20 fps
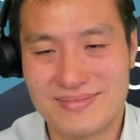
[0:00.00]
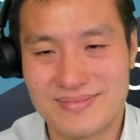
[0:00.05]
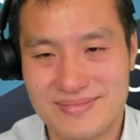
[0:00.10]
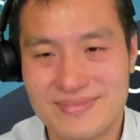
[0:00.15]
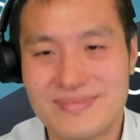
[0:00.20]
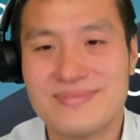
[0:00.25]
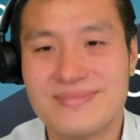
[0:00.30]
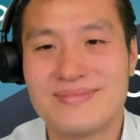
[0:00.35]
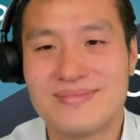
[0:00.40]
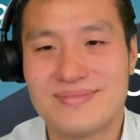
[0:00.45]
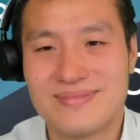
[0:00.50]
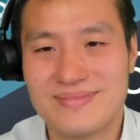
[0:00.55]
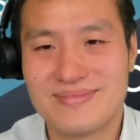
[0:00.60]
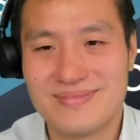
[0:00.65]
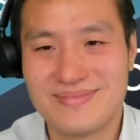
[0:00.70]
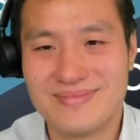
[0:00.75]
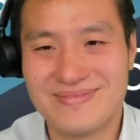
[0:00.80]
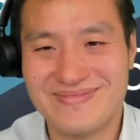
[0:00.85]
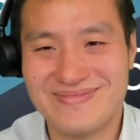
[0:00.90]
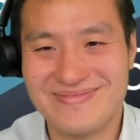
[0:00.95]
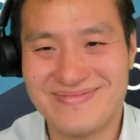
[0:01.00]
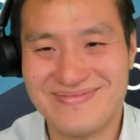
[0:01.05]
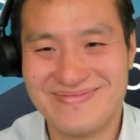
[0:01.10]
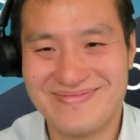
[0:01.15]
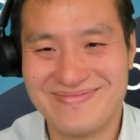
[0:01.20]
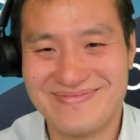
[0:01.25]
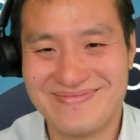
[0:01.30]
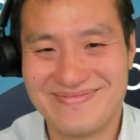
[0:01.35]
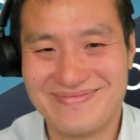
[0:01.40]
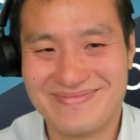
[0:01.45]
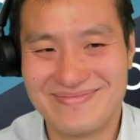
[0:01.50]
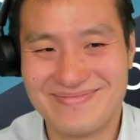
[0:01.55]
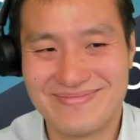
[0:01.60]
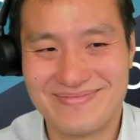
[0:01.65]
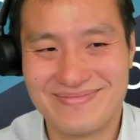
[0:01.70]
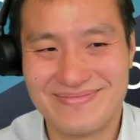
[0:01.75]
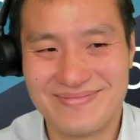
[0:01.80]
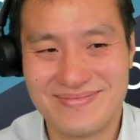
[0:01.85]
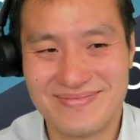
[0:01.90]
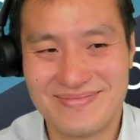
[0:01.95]

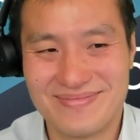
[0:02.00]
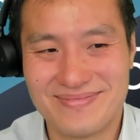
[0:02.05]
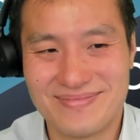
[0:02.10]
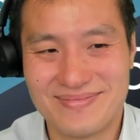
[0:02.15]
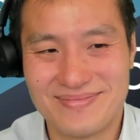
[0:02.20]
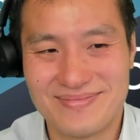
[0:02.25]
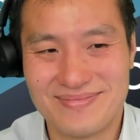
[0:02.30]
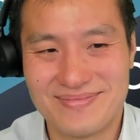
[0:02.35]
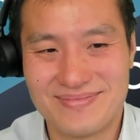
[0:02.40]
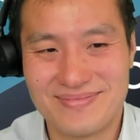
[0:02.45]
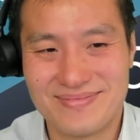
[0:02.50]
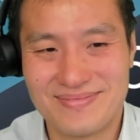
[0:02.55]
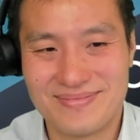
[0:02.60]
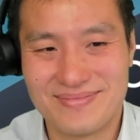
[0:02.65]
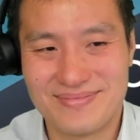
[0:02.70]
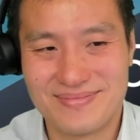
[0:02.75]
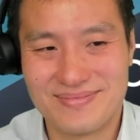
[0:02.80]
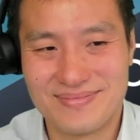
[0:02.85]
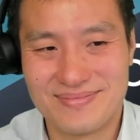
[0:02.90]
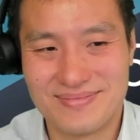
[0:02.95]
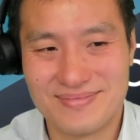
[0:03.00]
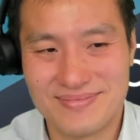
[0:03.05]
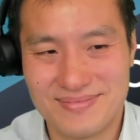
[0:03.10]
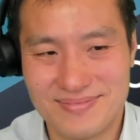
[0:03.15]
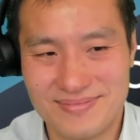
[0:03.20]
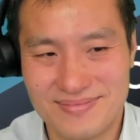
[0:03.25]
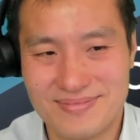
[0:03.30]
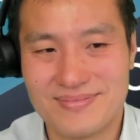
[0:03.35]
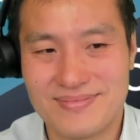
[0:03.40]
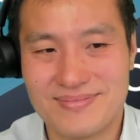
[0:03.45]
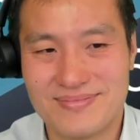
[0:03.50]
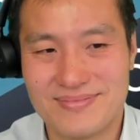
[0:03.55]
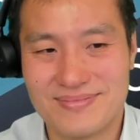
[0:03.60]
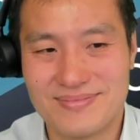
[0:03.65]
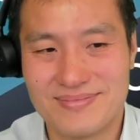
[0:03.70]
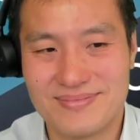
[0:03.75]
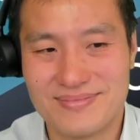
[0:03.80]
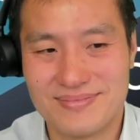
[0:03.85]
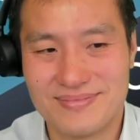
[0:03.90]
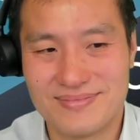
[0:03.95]

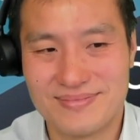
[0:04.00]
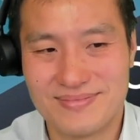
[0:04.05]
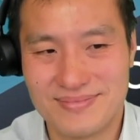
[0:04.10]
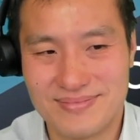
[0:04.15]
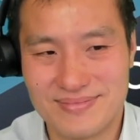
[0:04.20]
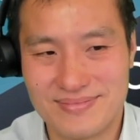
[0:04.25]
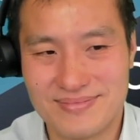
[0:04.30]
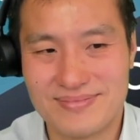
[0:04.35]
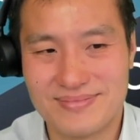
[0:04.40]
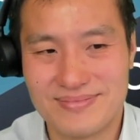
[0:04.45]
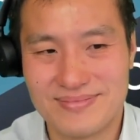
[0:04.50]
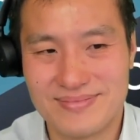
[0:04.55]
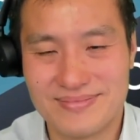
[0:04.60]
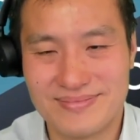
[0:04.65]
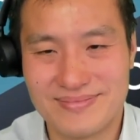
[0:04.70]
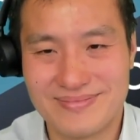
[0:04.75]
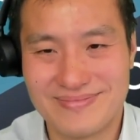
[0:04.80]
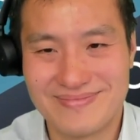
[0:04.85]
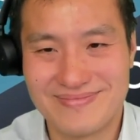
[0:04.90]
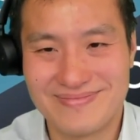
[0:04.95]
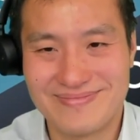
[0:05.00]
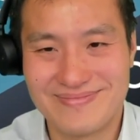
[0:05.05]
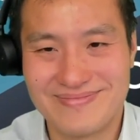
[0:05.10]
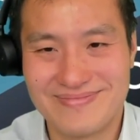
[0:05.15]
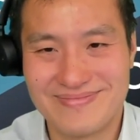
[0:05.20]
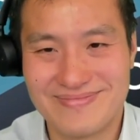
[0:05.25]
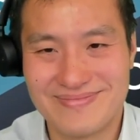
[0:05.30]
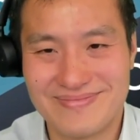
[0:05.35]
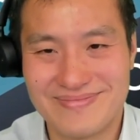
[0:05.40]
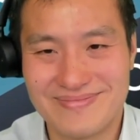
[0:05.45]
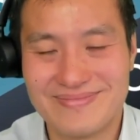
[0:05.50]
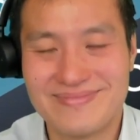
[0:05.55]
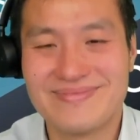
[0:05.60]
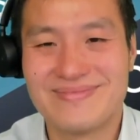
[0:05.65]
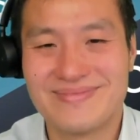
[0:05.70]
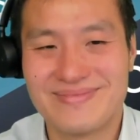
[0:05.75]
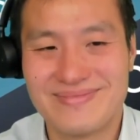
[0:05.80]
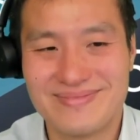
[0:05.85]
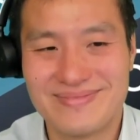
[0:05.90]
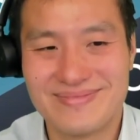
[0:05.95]

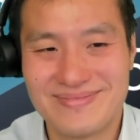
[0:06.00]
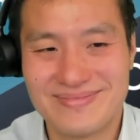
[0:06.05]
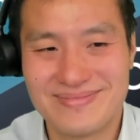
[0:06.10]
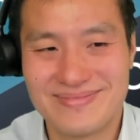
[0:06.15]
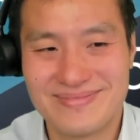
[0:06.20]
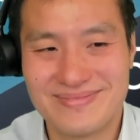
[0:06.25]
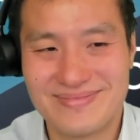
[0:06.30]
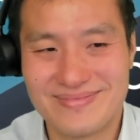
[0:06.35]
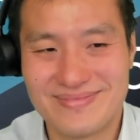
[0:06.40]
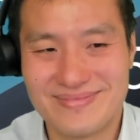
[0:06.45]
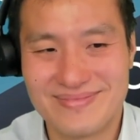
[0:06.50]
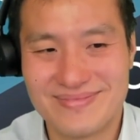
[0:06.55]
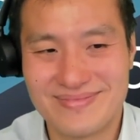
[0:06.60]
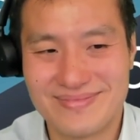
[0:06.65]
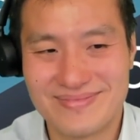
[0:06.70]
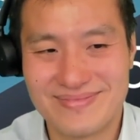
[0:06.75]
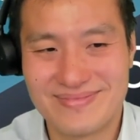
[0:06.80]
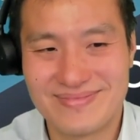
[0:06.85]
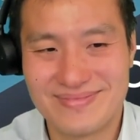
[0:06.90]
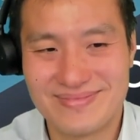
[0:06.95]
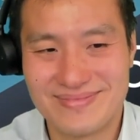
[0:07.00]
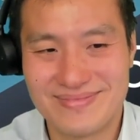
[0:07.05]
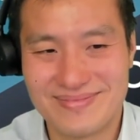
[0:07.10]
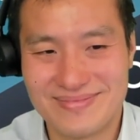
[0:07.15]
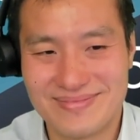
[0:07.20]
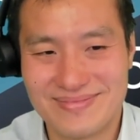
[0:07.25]
No words are spoken by the person on screen.